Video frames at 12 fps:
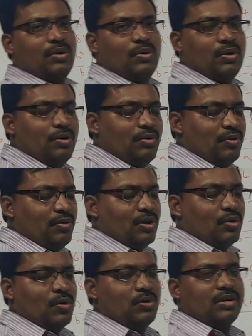you
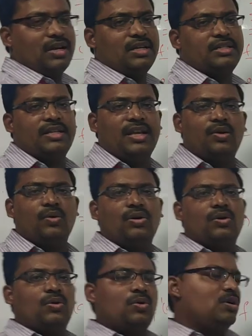are going to take c equal
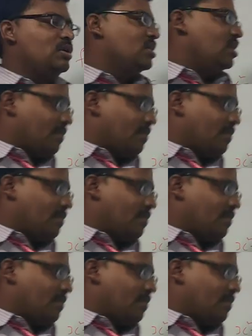to